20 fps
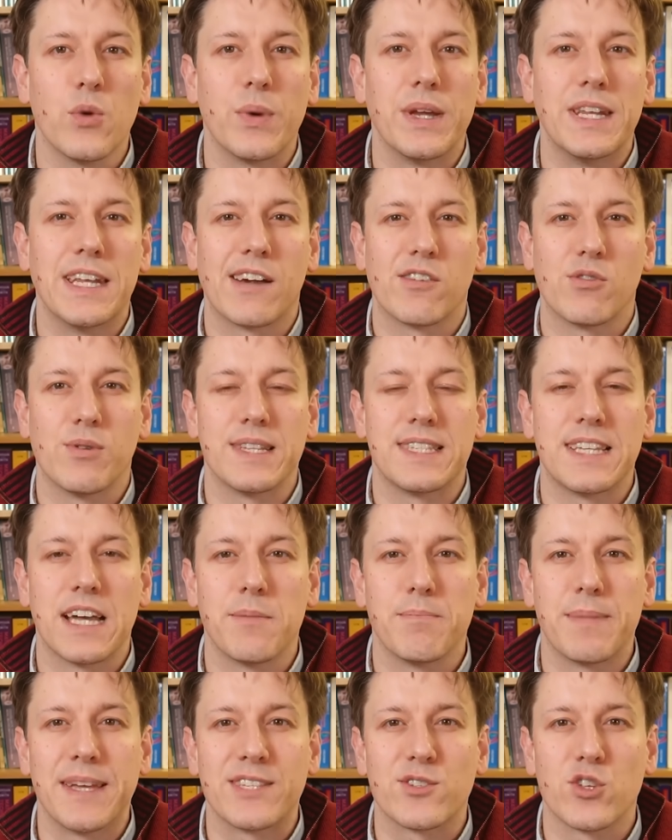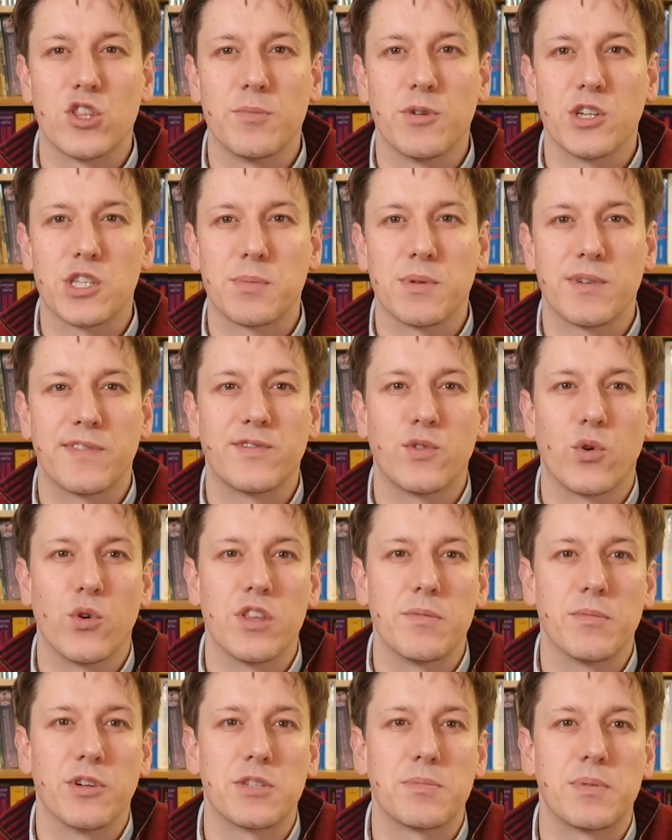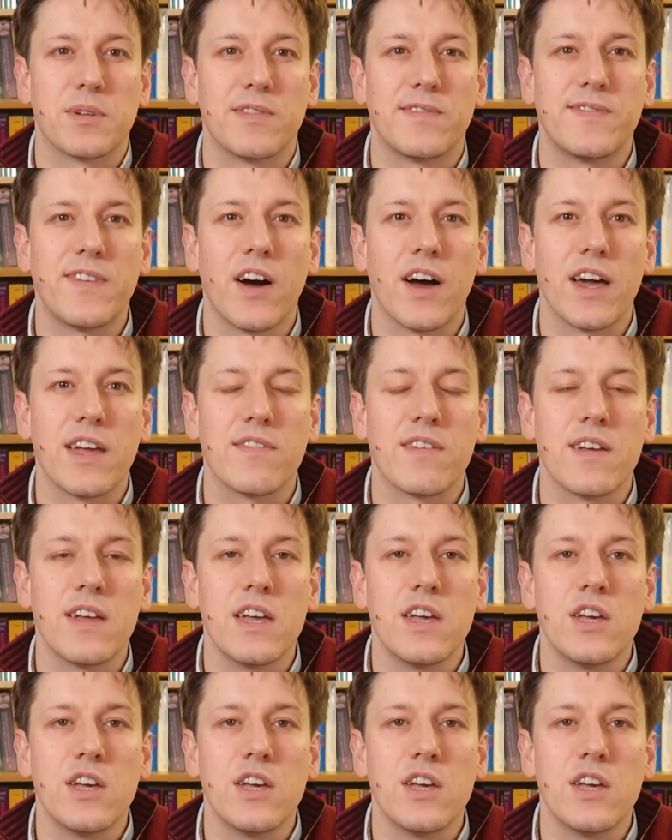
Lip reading: We narrow it down based on the multiple of 4 and the multiple of 5.